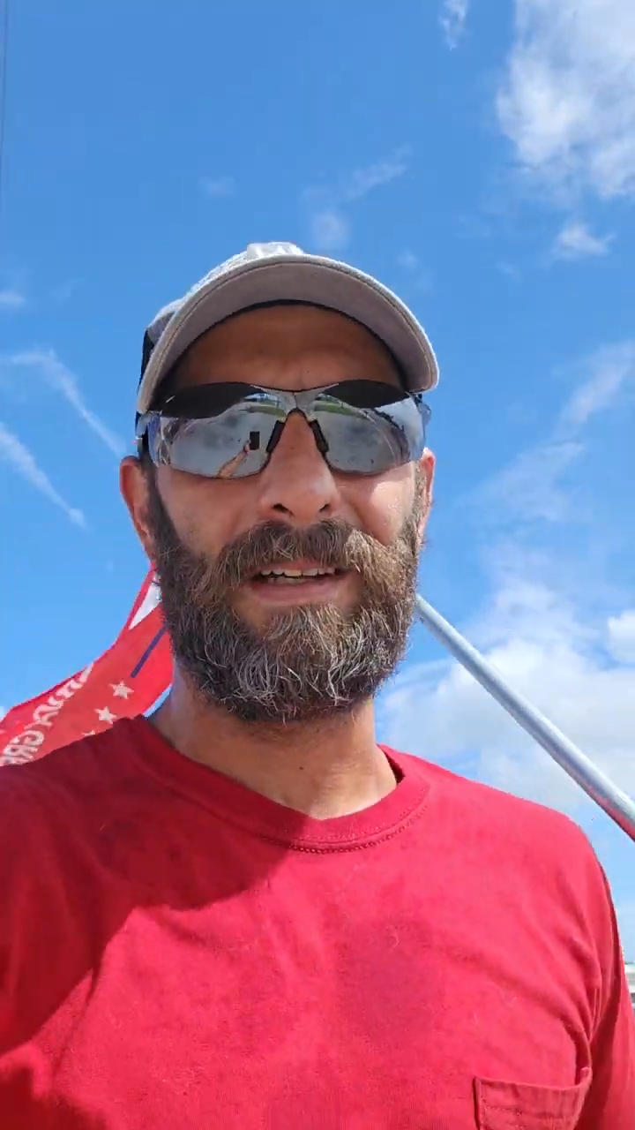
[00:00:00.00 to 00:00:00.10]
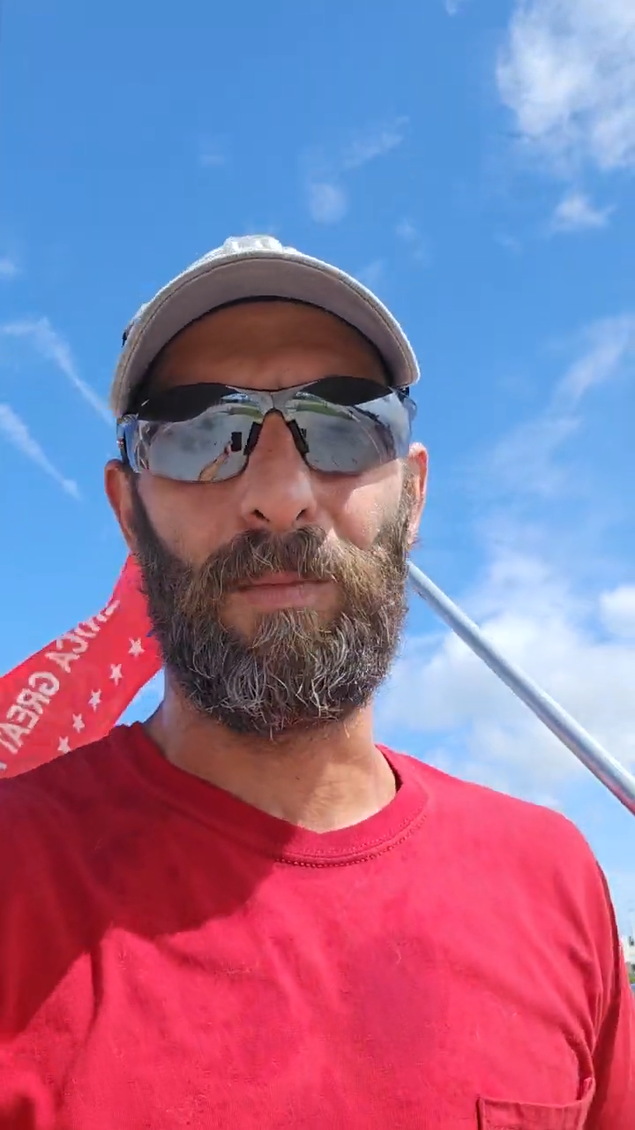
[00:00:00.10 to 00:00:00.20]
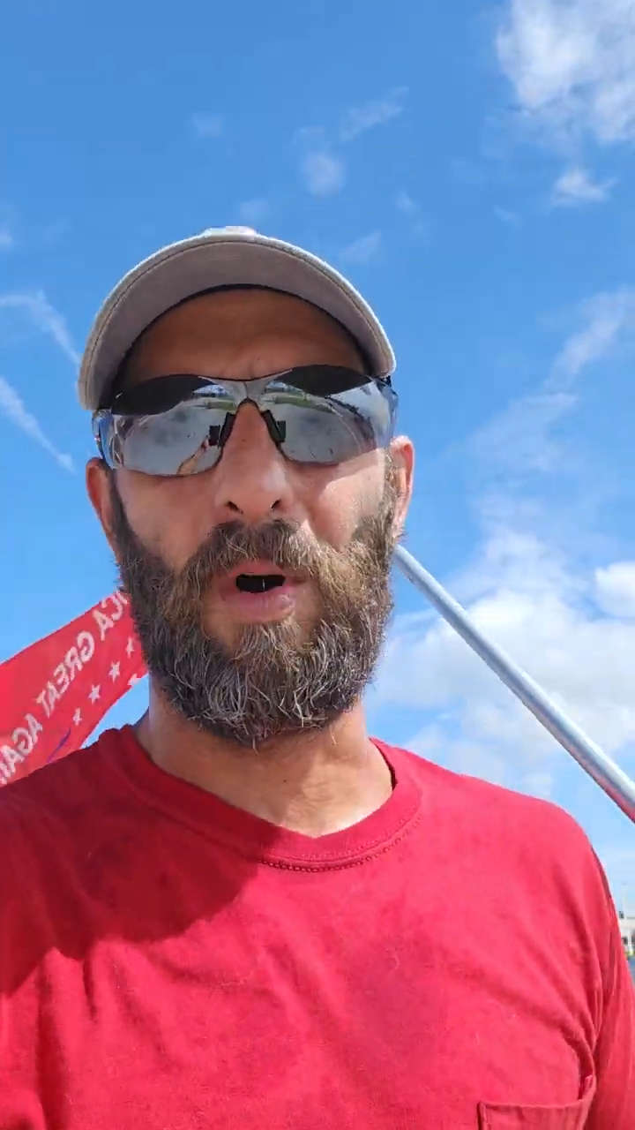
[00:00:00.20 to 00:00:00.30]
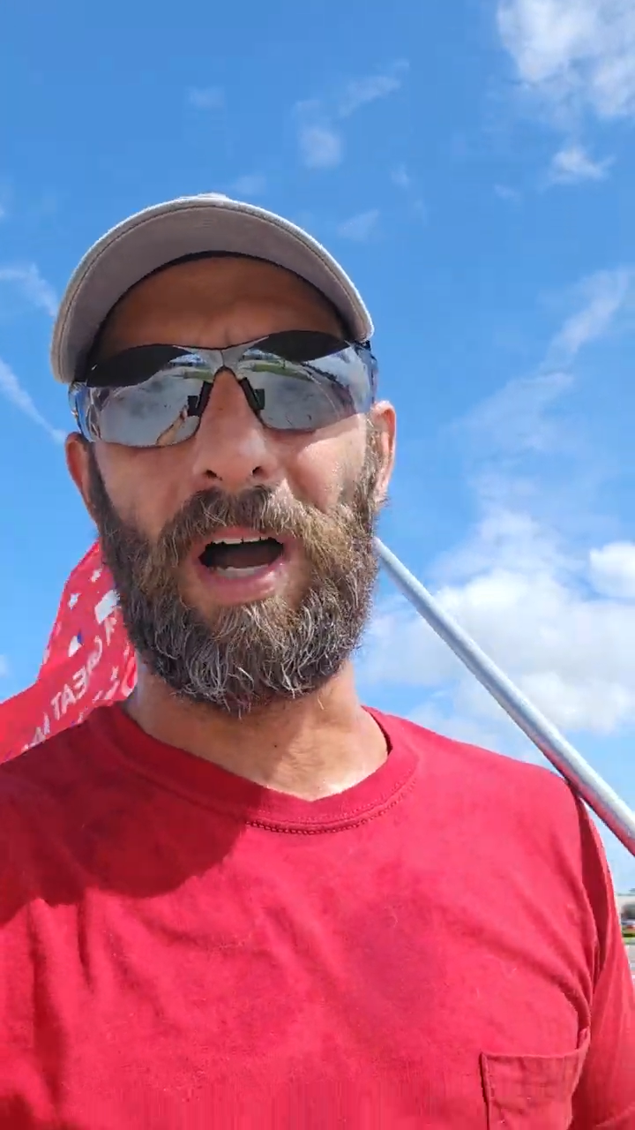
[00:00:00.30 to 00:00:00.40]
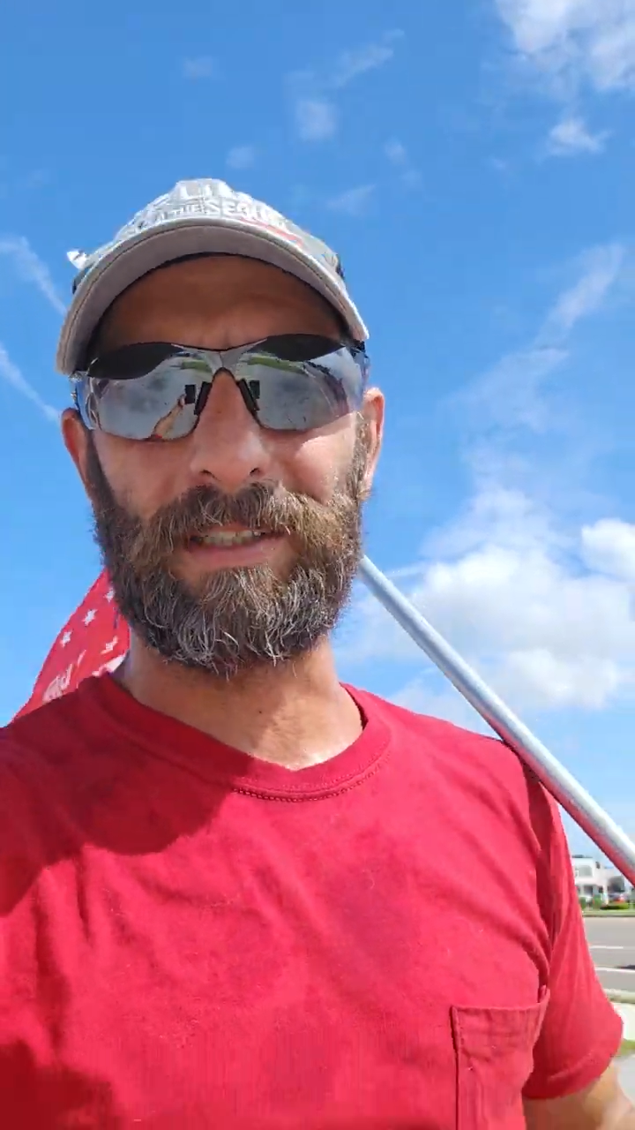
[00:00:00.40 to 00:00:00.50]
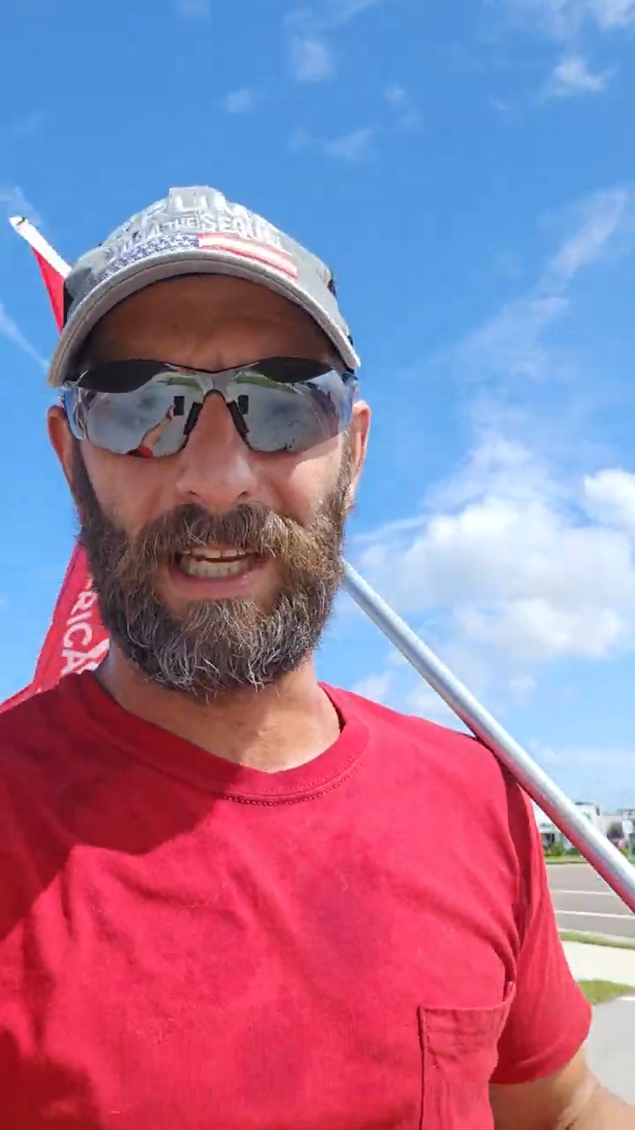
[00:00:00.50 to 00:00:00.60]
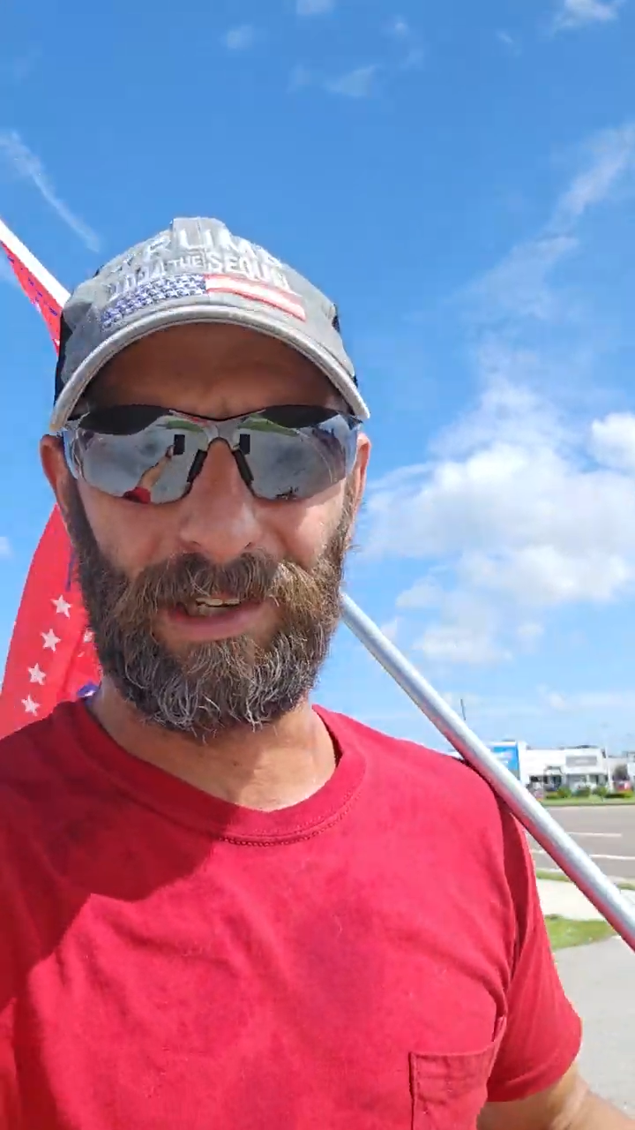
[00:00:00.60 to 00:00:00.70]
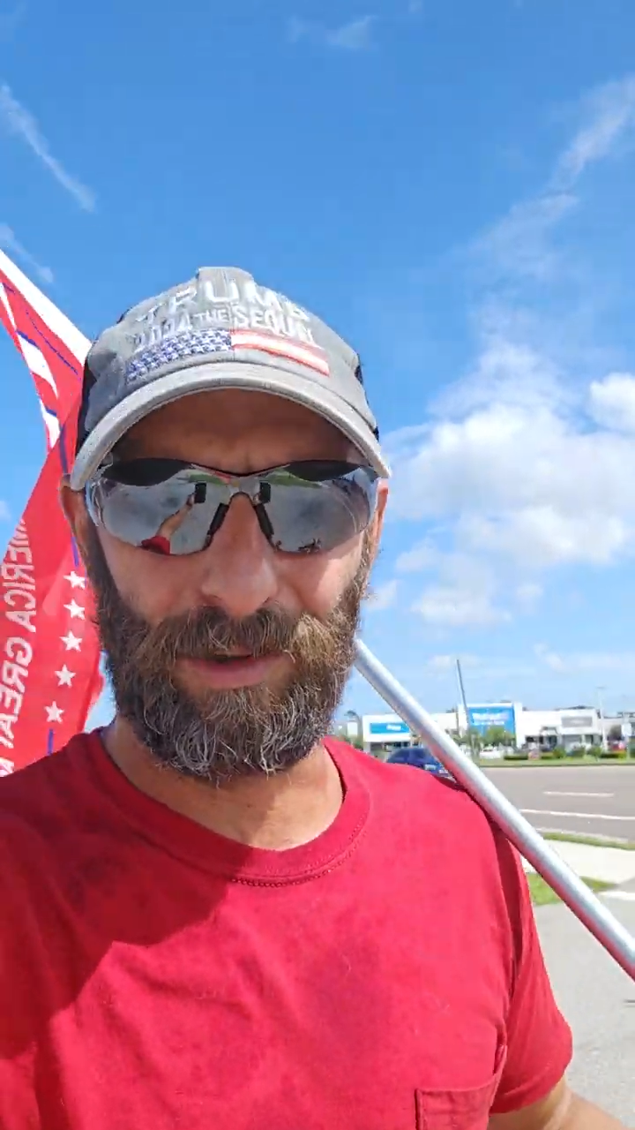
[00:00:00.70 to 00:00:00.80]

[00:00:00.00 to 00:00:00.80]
I'm walking down the